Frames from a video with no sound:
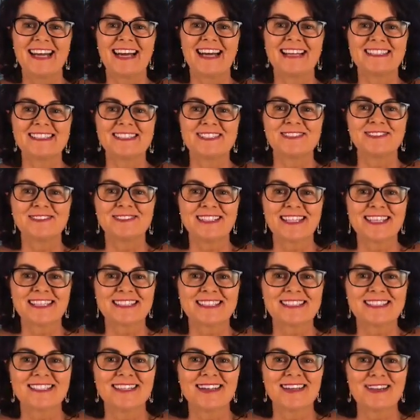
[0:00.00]
Until
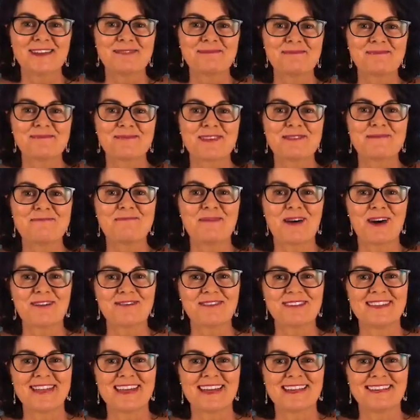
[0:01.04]
next time, bye
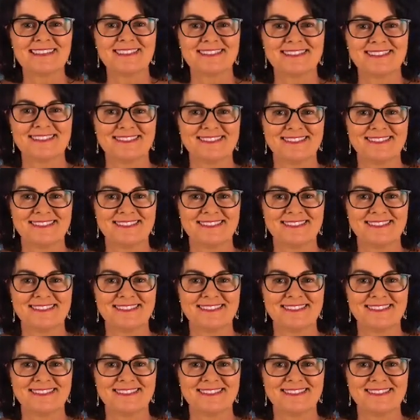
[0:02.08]
for now.